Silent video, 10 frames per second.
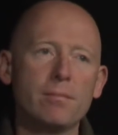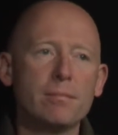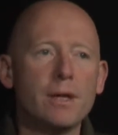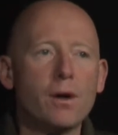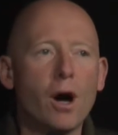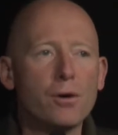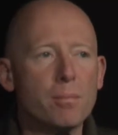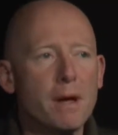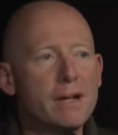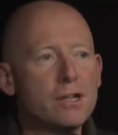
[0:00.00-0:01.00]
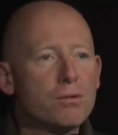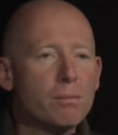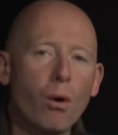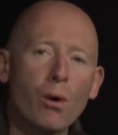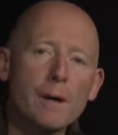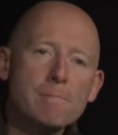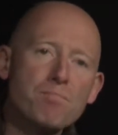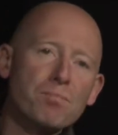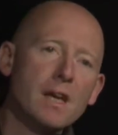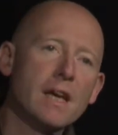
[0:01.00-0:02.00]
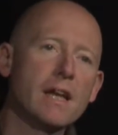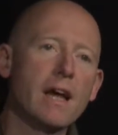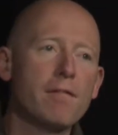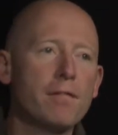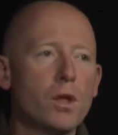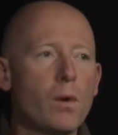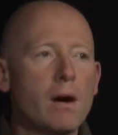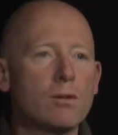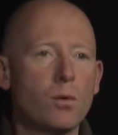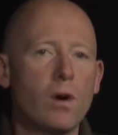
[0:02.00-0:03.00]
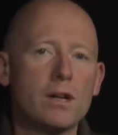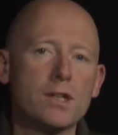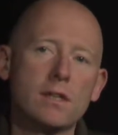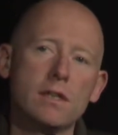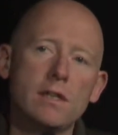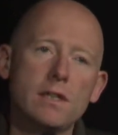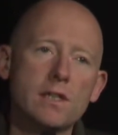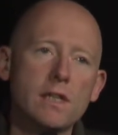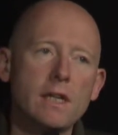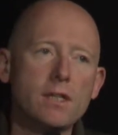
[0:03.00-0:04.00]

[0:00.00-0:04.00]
a 100-page report, and I flew out to Washington, D.C.